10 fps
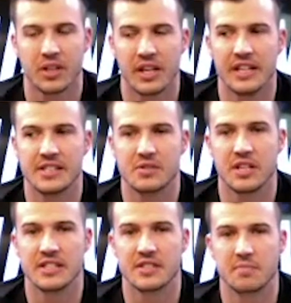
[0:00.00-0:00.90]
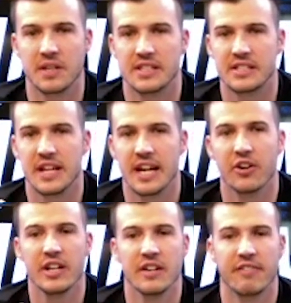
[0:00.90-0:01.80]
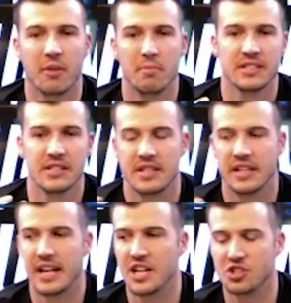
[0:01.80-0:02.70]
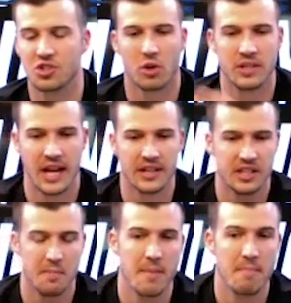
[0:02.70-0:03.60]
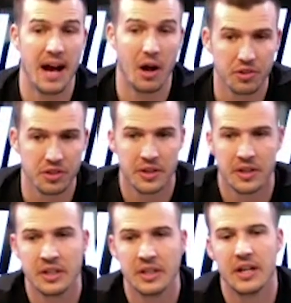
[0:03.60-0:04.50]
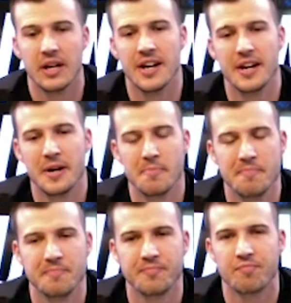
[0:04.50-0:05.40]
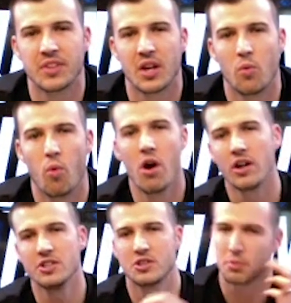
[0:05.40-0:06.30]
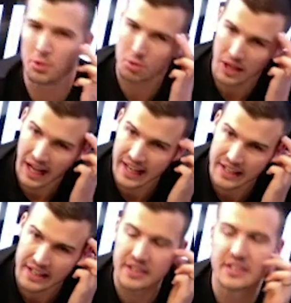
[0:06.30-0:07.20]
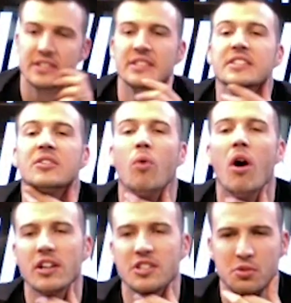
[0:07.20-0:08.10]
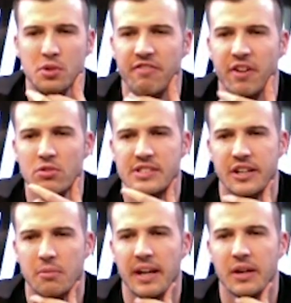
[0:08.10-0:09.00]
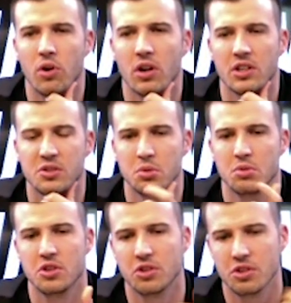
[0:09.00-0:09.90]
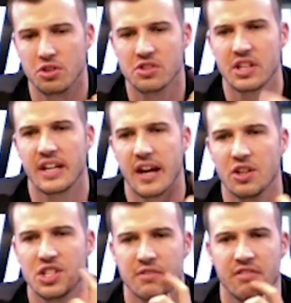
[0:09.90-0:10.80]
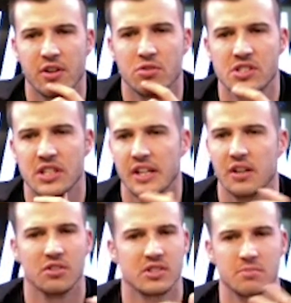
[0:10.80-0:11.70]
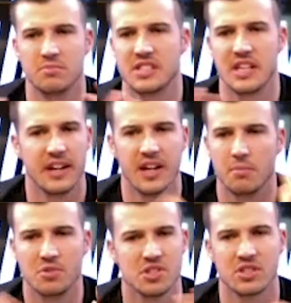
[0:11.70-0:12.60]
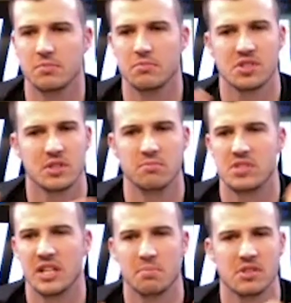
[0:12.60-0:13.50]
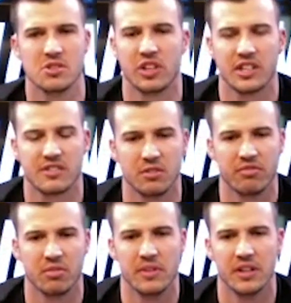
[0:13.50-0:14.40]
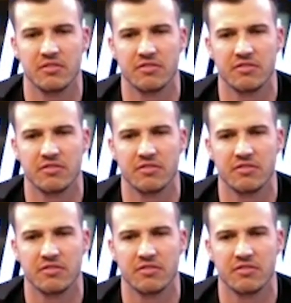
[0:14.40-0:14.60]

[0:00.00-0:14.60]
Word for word: It's, it's, it's an area of our business that agents are always asking me about. Um, walk us through like, Walk us through a phone sale, man. Walk us through your your psychology of a phone sale, some setup, just some some tips and tricks from from the